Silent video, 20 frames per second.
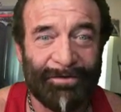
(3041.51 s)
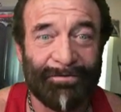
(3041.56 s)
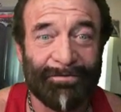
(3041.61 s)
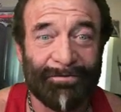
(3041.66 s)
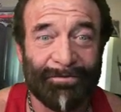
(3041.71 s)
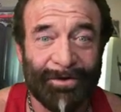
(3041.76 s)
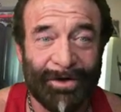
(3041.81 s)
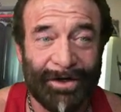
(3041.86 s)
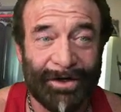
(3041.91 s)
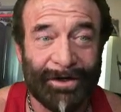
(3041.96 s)

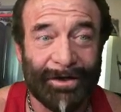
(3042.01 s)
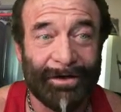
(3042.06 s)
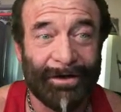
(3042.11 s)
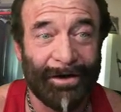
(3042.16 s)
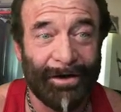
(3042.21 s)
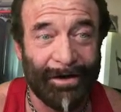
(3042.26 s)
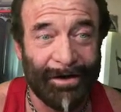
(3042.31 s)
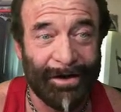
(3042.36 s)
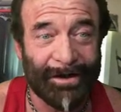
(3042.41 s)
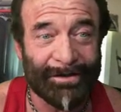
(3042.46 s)
that. I've done
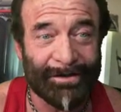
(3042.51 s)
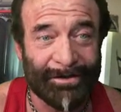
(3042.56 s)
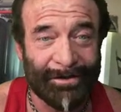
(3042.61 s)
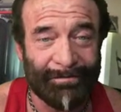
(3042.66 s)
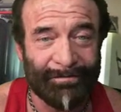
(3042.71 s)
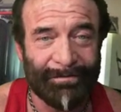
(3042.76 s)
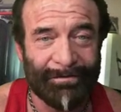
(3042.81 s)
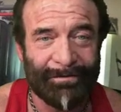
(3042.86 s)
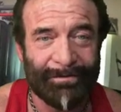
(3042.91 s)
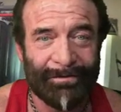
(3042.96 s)
that. You've seen
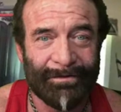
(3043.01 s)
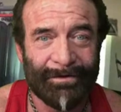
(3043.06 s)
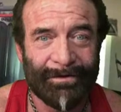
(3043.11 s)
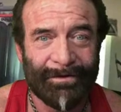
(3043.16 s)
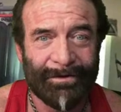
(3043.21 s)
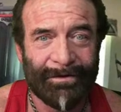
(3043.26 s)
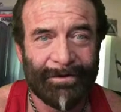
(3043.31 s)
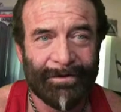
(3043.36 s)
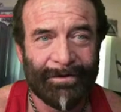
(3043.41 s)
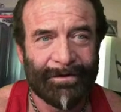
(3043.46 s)
my. Have you seen
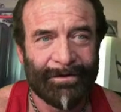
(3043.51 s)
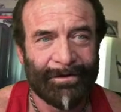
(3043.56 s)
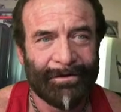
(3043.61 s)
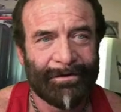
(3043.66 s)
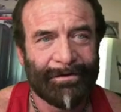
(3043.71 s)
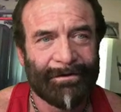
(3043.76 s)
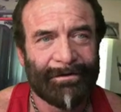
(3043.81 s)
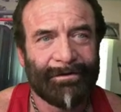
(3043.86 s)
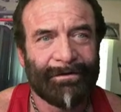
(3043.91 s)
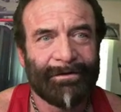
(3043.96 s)
my
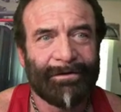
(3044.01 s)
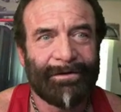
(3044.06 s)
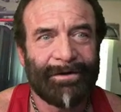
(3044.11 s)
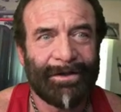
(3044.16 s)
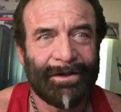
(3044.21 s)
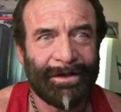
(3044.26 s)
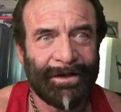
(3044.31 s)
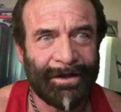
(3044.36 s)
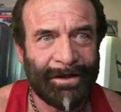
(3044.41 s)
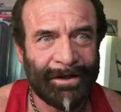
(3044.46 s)
breakdowns?
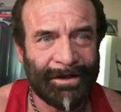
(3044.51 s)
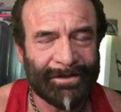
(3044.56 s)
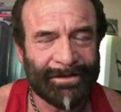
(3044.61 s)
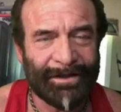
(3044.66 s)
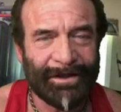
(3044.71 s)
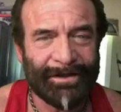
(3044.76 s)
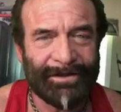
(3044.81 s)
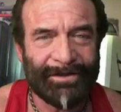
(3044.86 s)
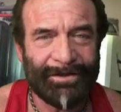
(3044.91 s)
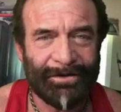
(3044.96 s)
Yes,
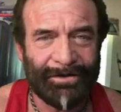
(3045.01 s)
let's do